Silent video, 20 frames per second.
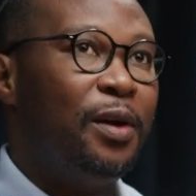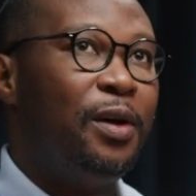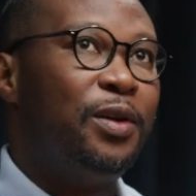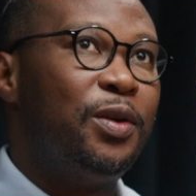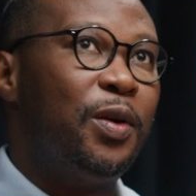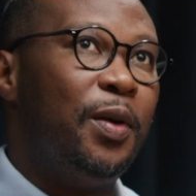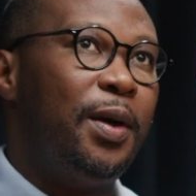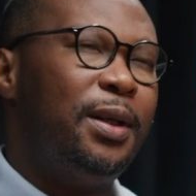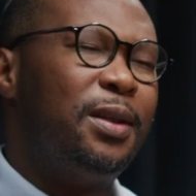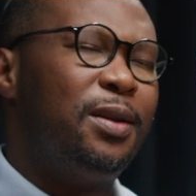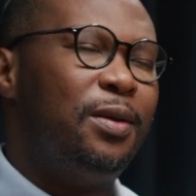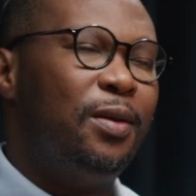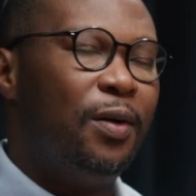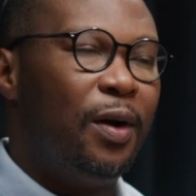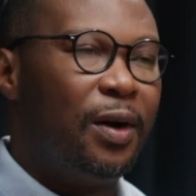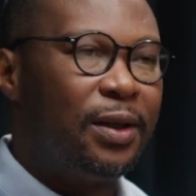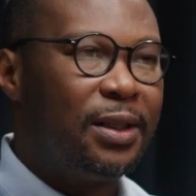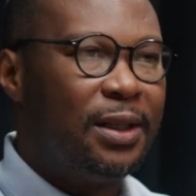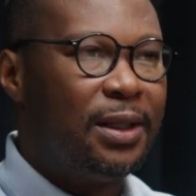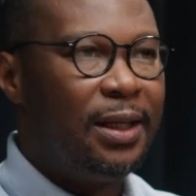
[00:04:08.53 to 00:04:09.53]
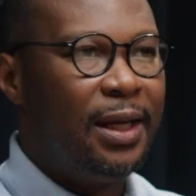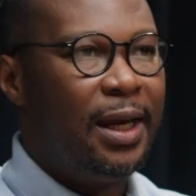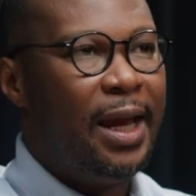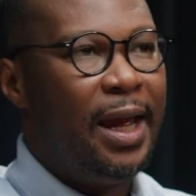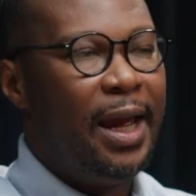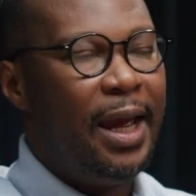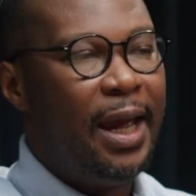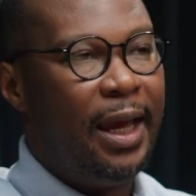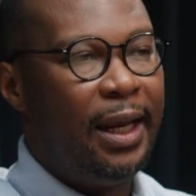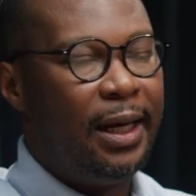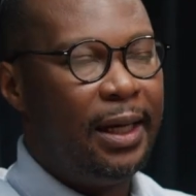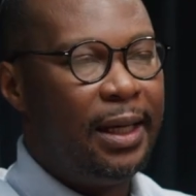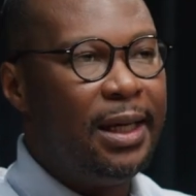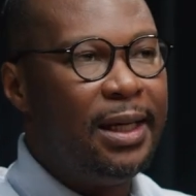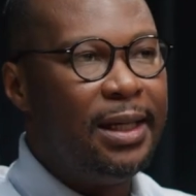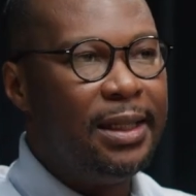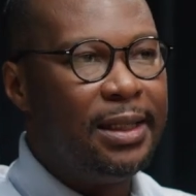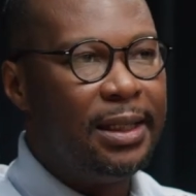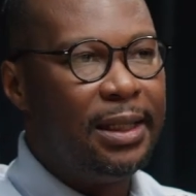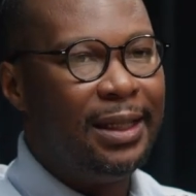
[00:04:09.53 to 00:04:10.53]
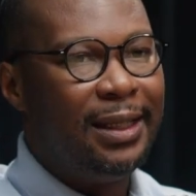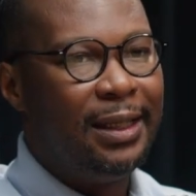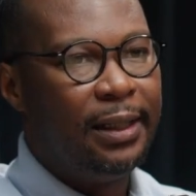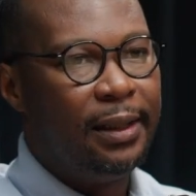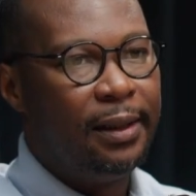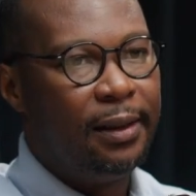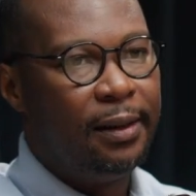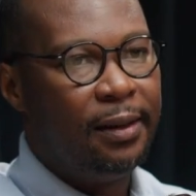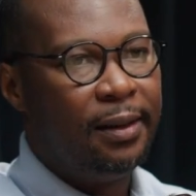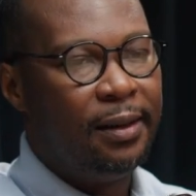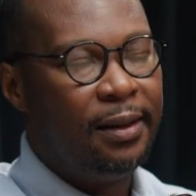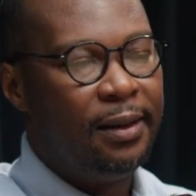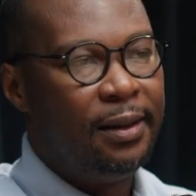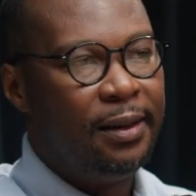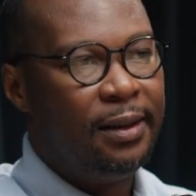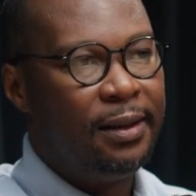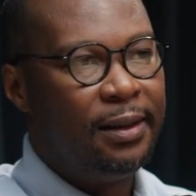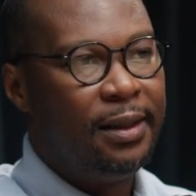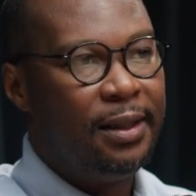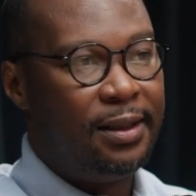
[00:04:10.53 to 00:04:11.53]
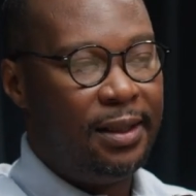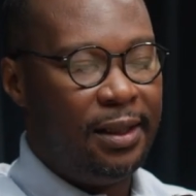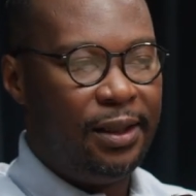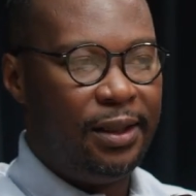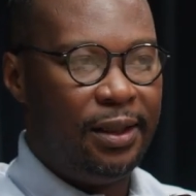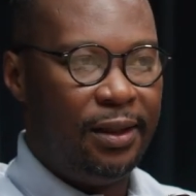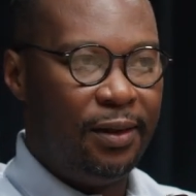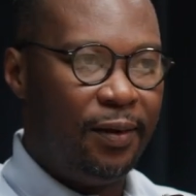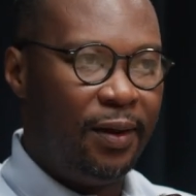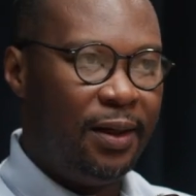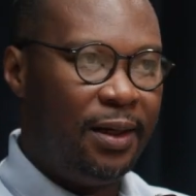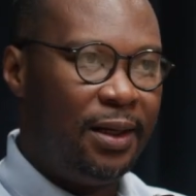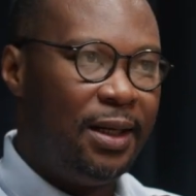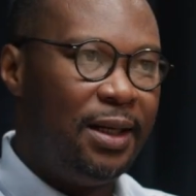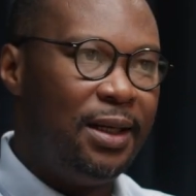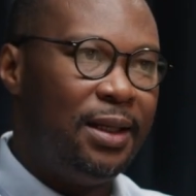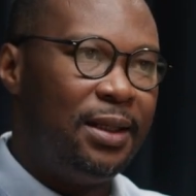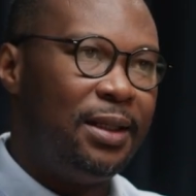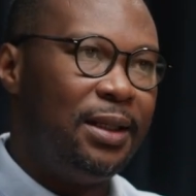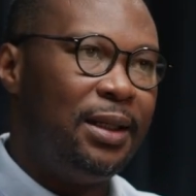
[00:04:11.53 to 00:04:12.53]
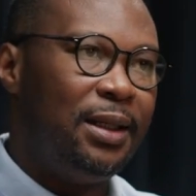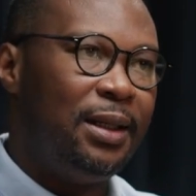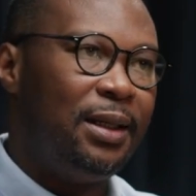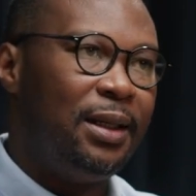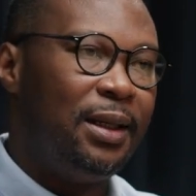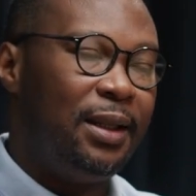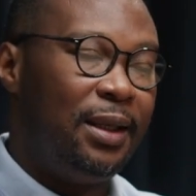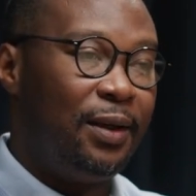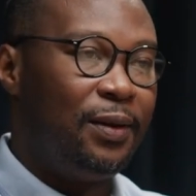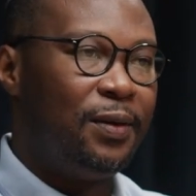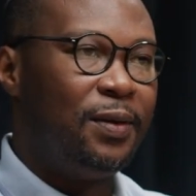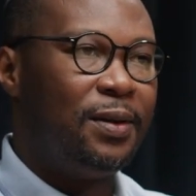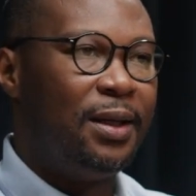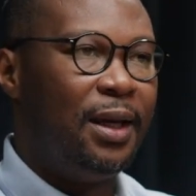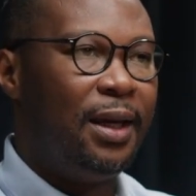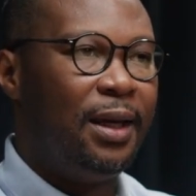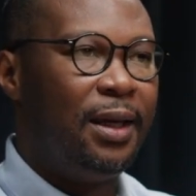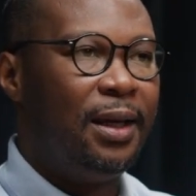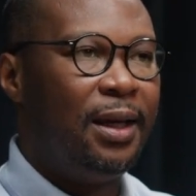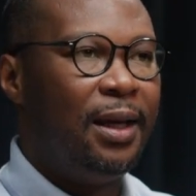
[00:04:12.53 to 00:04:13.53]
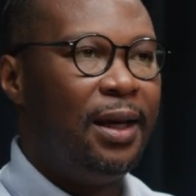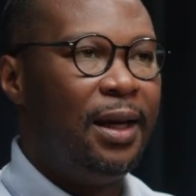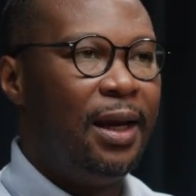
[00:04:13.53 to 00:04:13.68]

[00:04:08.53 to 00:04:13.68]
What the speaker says: So it's not an easy decision or an easy thing to say,